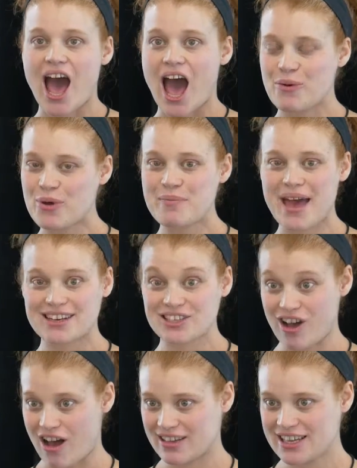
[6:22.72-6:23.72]
I went back to
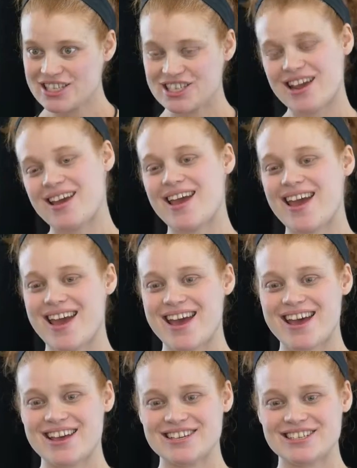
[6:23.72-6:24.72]
college
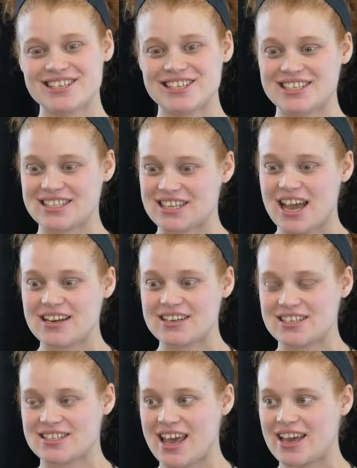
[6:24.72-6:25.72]
and decided
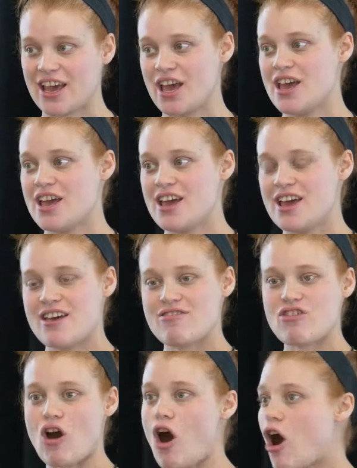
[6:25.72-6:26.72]
to take
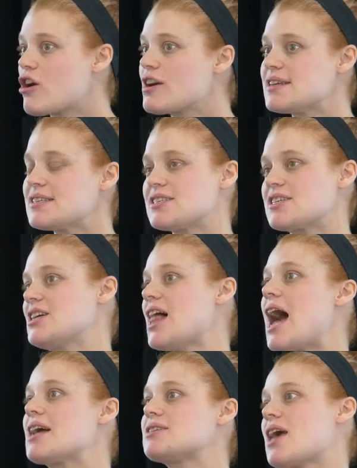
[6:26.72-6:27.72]
the hardest
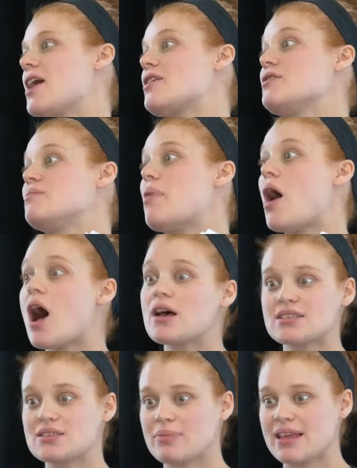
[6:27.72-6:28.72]
class I could
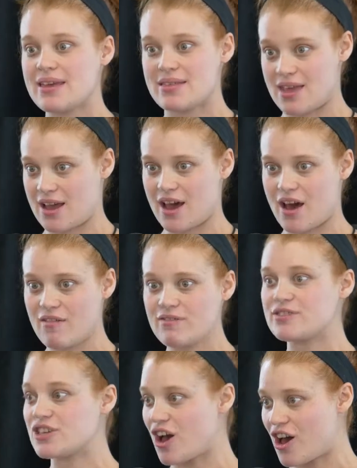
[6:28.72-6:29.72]
possibly think
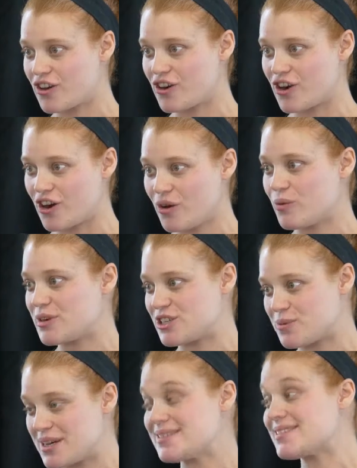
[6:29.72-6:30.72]
of to honor her, which
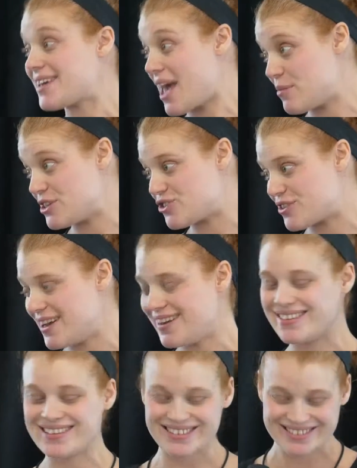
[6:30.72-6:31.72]
was chemistry.
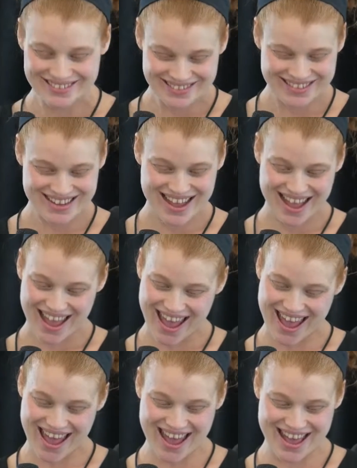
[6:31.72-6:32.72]

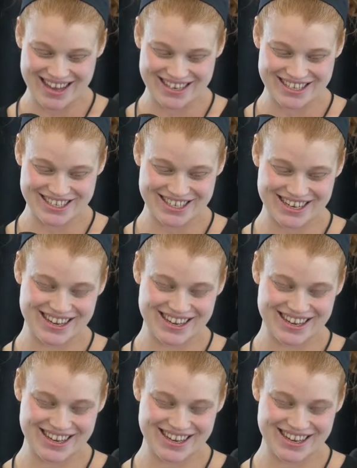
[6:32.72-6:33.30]
And